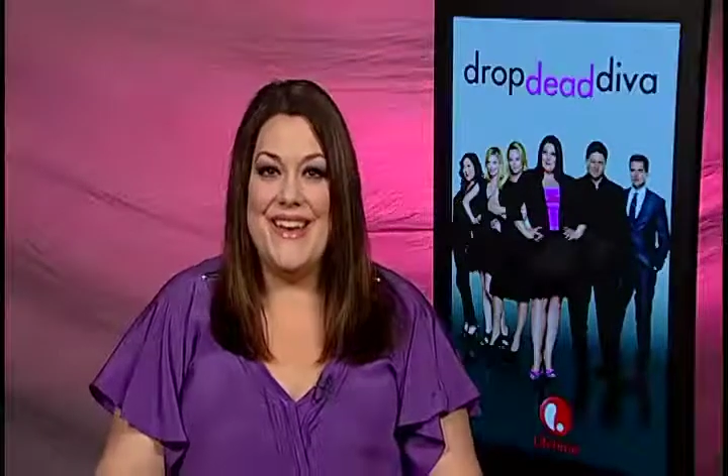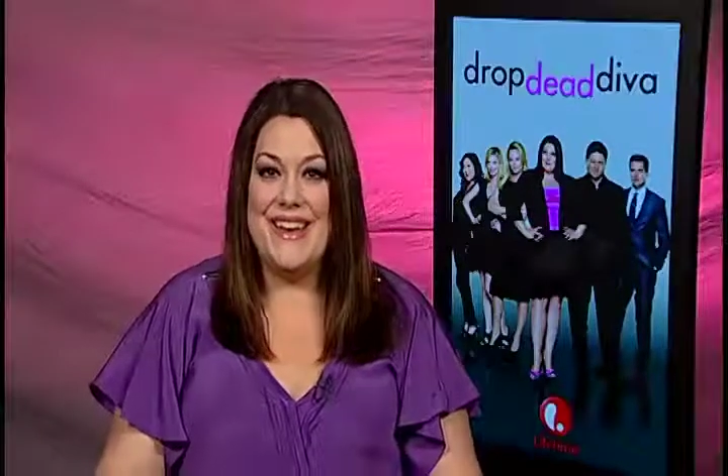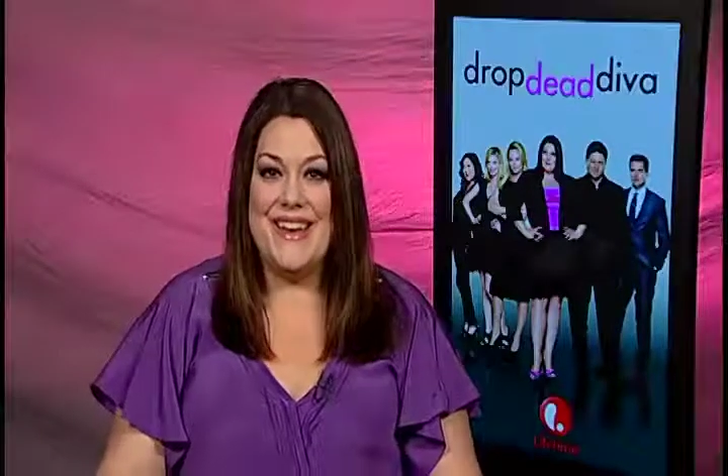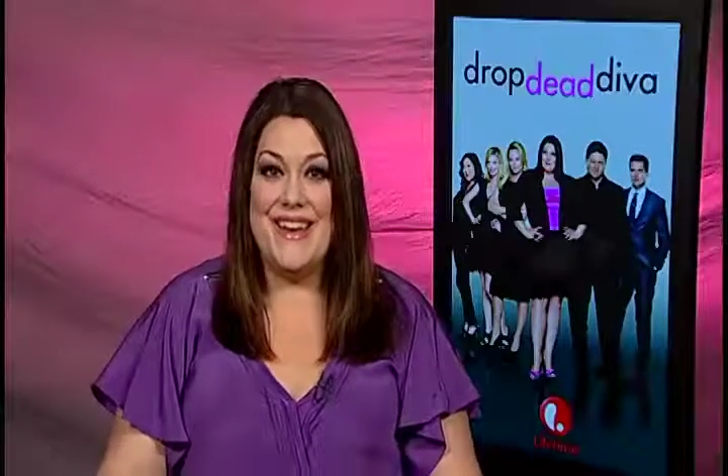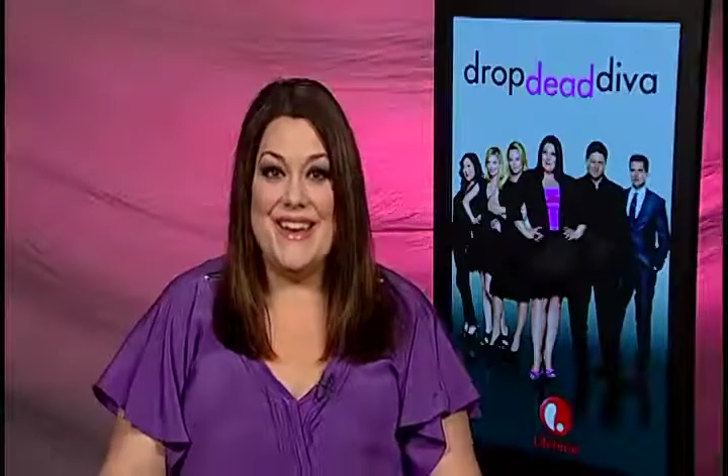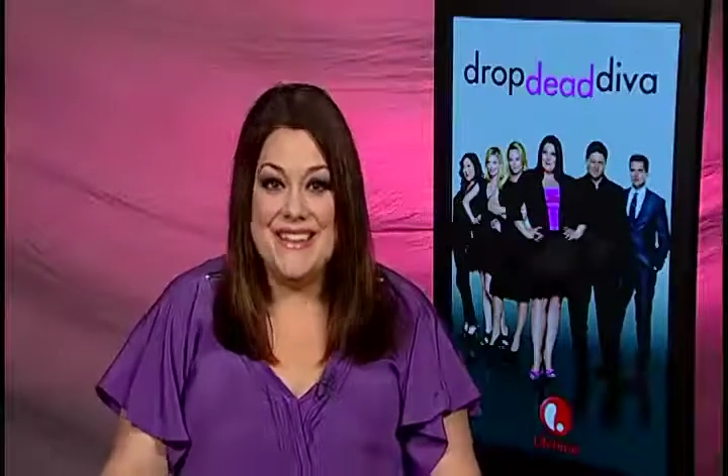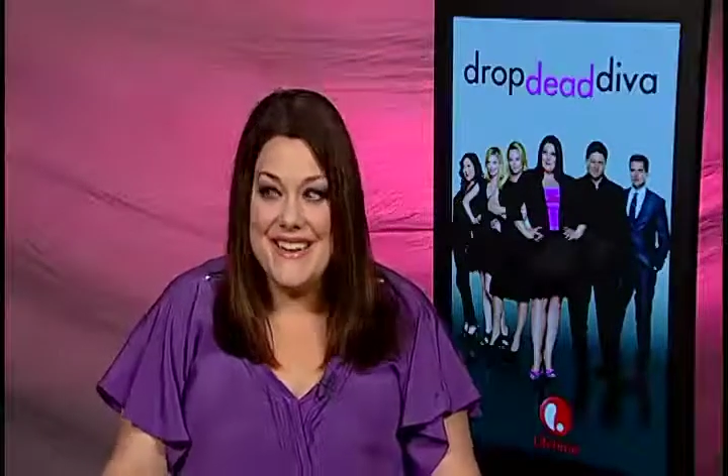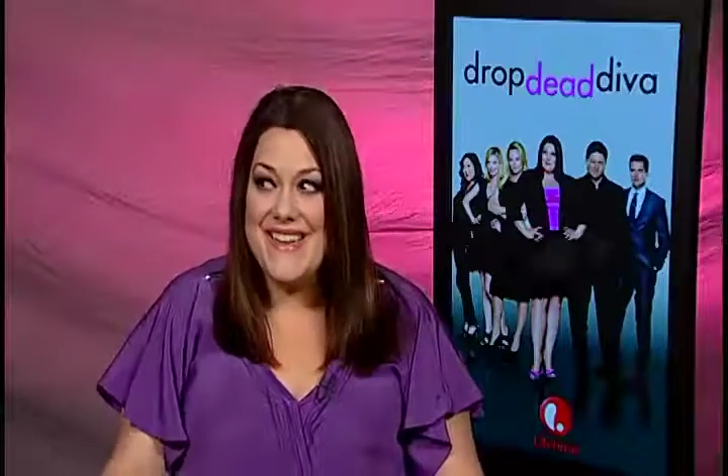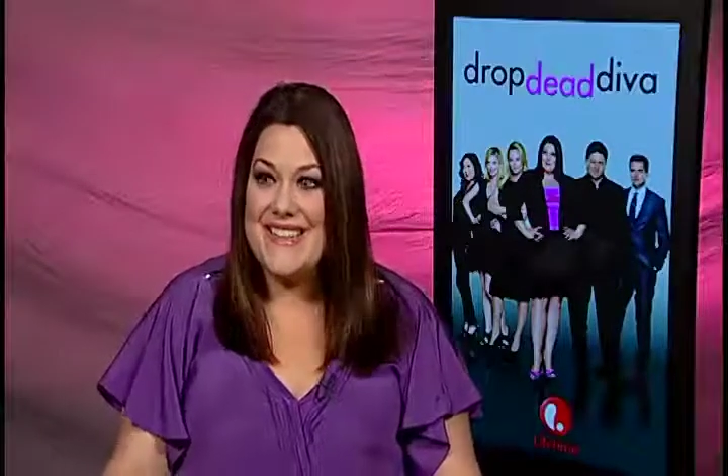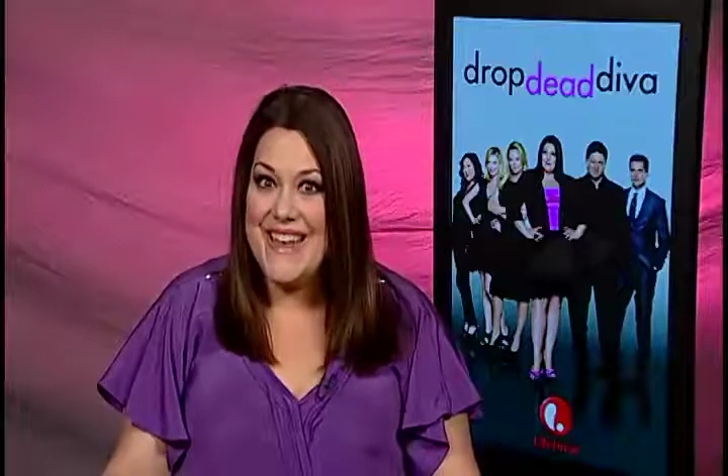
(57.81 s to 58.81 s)
And it's an
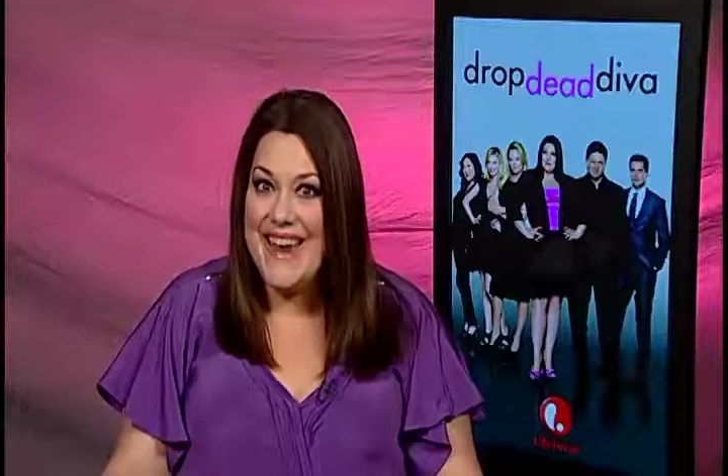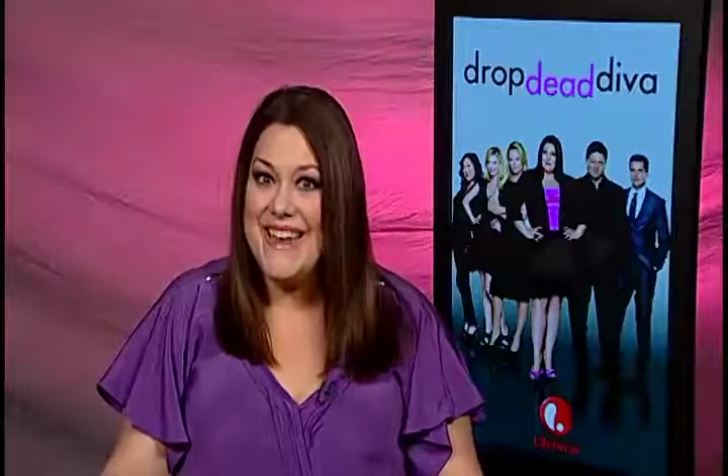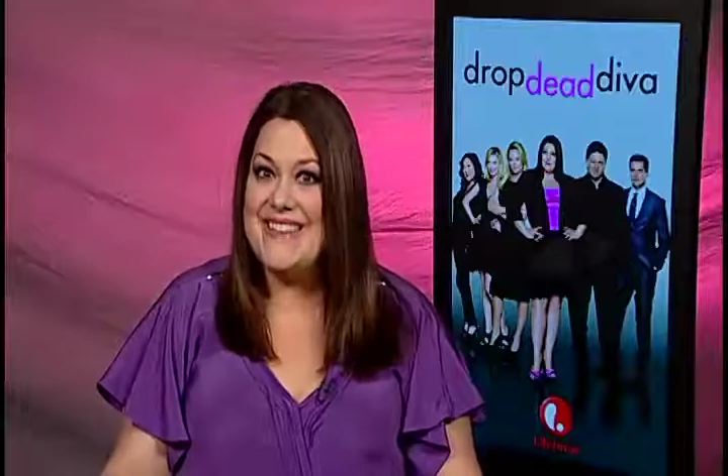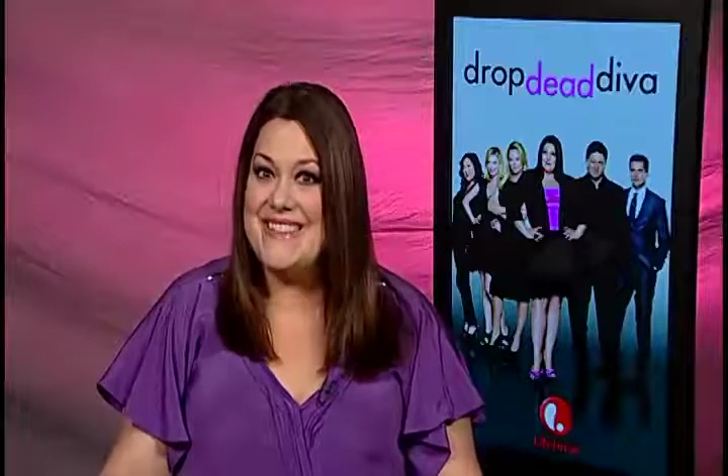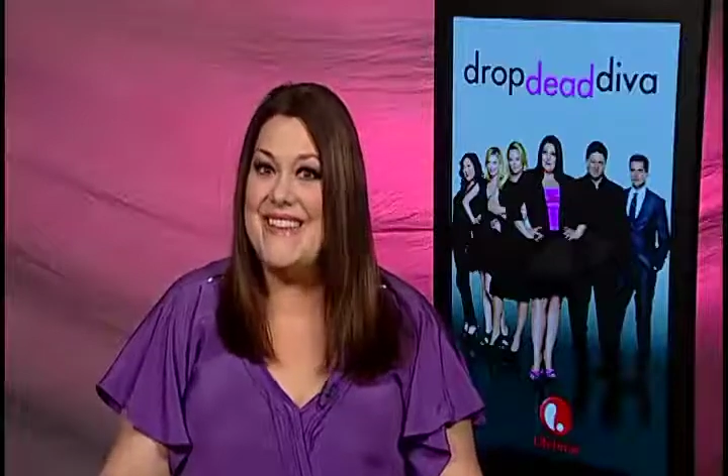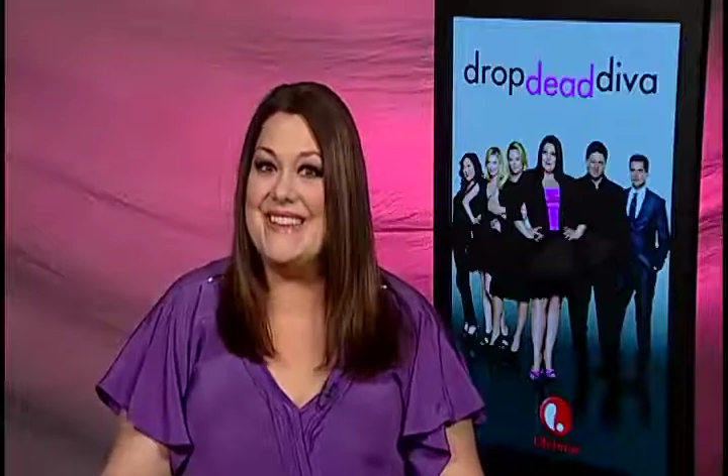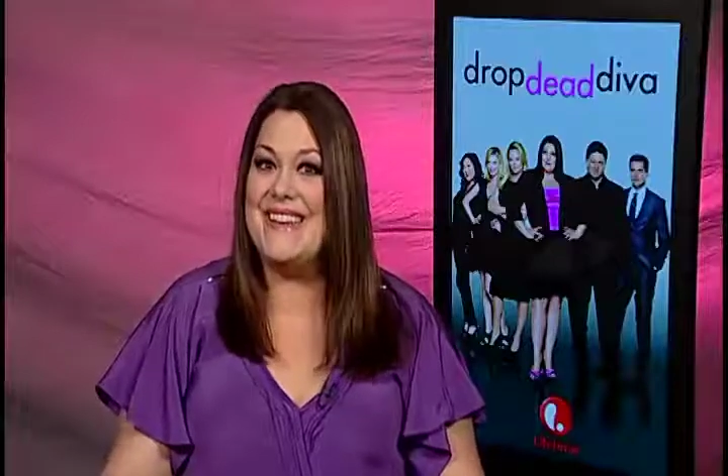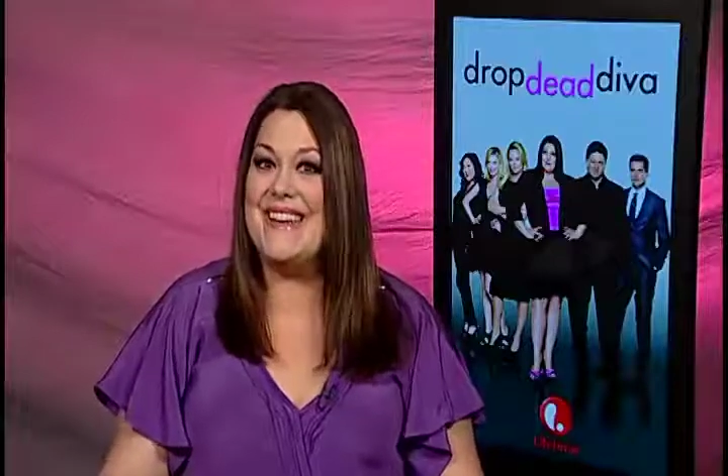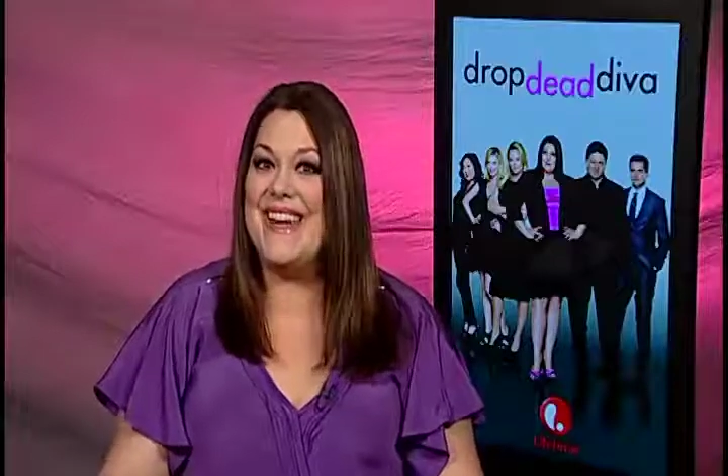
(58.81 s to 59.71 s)
exciting season.